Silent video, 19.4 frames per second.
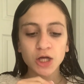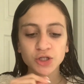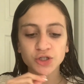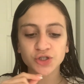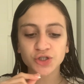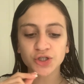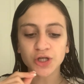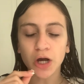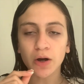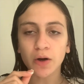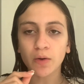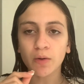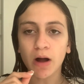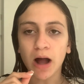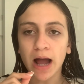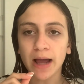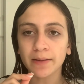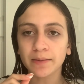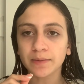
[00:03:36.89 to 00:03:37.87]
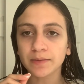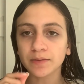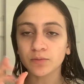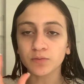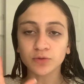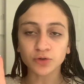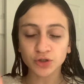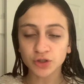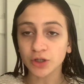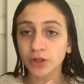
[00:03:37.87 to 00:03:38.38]
So I
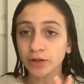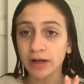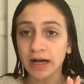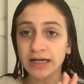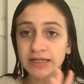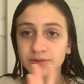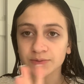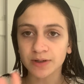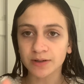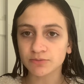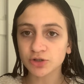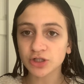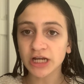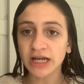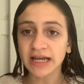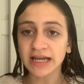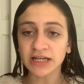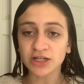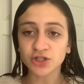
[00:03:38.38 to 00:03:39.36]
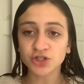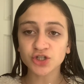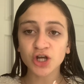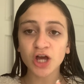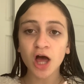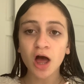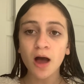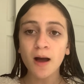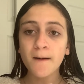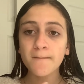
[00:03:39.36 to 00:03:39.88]
will show you guys when I'm changed.
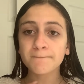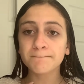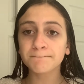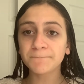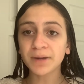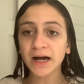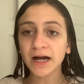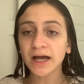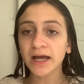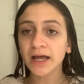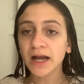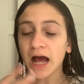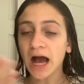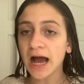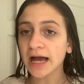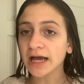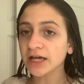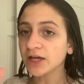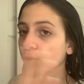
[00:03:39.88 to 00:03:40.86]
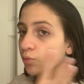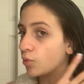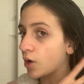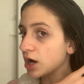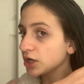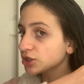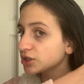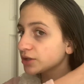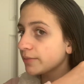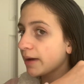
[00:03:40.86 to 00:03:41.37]
But I
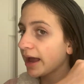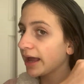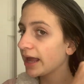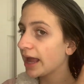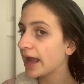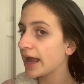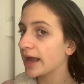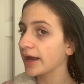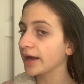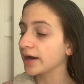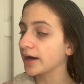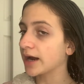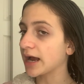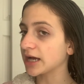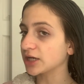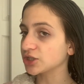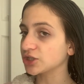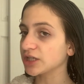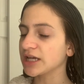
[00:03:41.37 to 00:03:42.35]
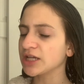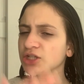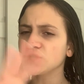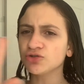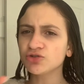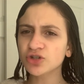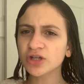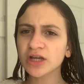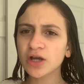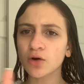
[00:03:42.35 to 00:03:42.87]
washed my hair actually, and
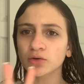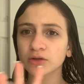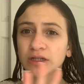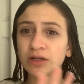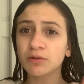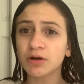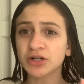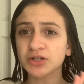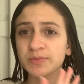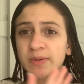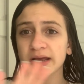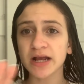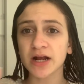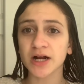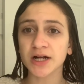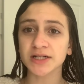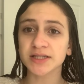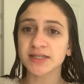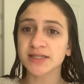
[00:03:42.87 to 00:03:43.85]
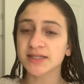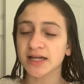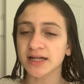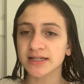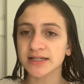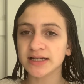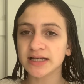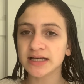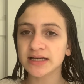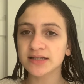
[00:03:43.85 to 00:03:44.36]
usually only wash my hair on
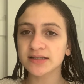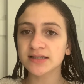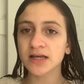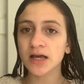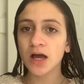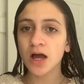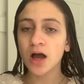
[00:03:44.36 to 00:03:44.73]
Sundays.